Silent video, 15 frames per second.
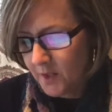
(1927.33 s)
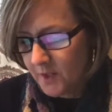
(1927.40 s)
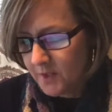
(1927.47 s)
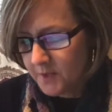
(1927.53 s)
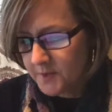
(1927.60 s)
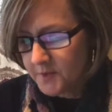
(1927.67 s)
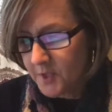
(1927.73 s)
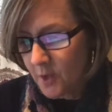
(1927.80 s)

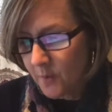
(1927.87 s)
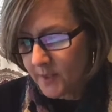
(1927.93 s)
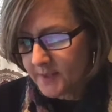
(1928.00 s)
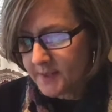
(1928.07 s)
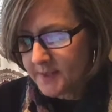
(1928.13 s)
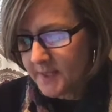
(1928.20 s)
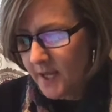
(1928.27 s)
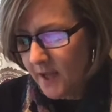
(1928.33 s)
So
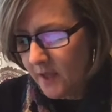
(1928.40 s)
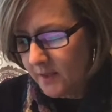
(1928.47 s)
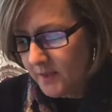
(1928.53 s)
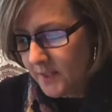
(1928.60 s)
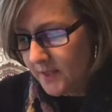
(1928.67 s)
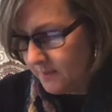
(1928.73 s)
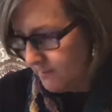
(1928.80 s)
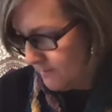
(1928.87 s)
it's
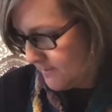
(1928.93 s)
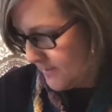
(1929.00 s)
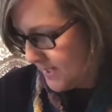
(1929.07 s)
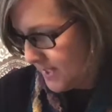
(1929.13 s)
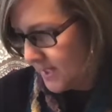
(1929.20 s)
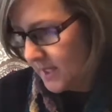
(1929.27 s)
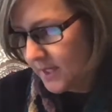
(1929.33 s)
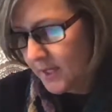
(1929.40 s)
telling
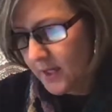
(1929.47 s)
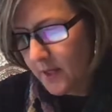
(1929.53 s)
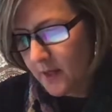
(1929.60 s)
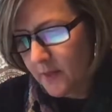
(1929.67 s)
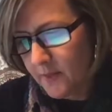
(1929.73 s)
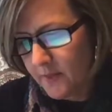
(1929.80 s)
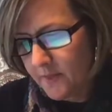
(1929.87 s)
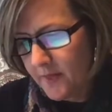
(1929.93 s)
me
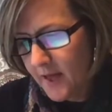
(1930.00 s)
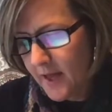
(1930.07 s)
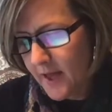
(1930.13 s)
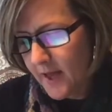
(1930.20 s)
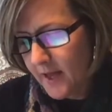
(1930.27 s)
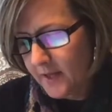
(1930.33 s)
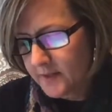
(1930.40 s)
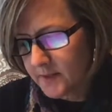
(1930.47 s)

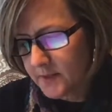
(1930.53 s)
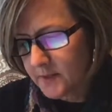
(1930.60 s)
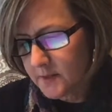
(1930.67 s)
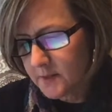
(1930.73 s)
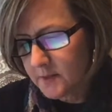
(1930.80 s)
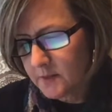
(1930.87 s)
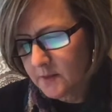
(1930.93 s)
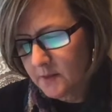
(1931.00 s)
that
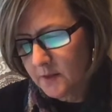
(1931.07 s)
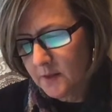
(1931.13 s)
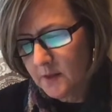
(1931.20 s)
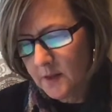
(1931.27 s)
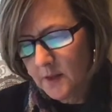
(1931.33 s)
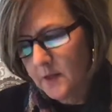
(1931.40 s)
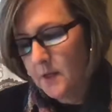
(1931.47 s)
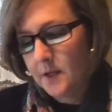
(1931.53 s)

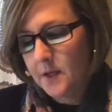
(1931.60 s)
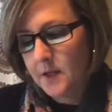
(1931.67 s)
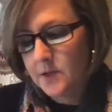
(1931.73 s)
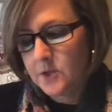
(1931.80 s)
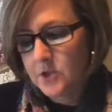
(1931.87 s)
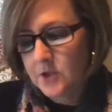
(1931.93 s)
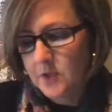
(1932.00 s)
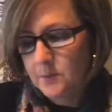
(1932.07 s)
it
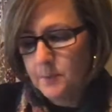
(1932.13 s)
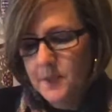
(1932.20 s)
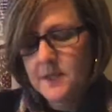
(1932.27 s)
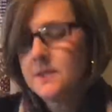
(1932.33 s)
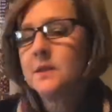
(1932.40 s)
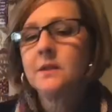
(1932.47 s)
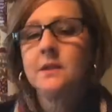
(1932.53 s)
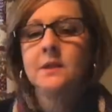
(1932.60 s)
should be
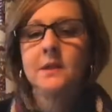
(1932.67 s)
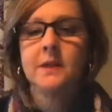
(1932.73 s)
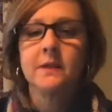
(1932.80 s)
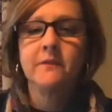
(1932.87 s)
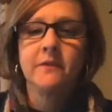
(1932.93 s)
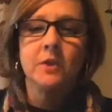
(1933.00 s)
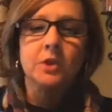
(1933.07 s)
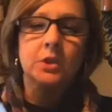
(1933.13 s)

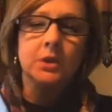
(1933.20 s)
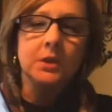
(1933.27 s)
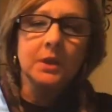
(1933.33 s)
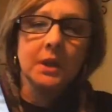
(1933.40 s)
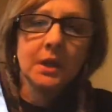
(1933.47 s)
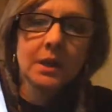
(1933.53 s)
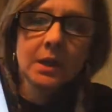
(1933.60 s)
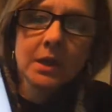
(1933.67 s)
delivered
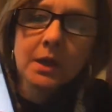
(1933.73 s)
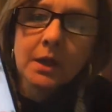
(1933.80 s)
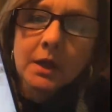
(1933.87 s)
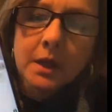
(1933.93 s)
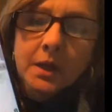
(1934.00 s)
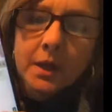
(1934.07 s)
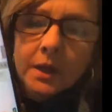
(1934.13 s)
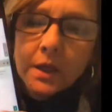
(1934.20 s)

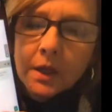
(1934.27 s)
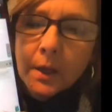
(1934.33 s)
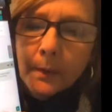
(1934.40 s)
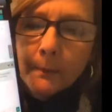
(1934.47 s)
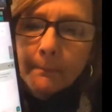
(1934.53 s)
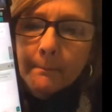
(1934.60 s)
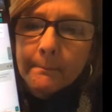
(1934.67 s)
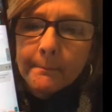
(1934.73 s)

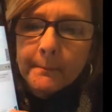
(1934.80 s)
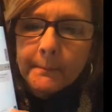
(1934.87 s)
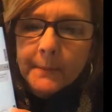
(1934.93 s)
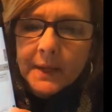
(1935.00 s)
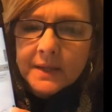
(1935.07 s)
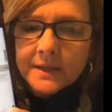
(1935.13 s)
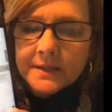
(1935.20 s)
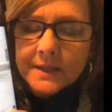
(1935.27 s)

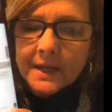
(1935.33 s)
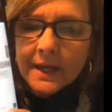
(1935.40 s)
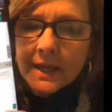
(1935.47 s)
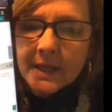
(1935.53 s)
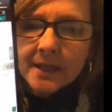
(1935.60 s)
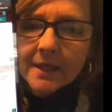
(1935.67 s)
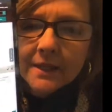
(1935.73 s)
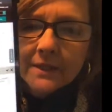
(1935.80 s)

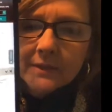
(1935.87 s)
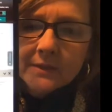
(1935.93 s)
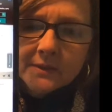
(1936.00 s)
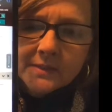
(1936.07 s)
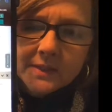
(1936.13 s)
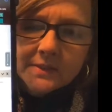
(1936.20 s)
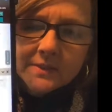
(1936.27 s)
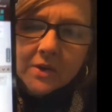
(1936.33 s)
Monday.
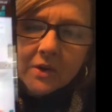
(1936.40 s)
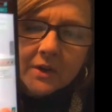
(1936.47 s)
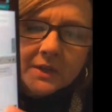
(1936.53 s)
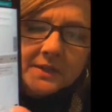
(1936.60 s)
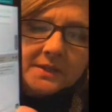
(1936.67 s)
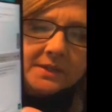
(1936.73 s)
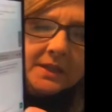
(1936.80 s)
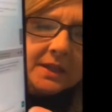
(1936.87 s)
That's hard to
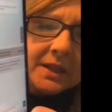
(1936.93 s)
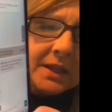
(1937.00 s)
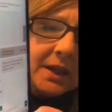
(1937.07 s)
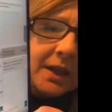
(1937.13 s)
see.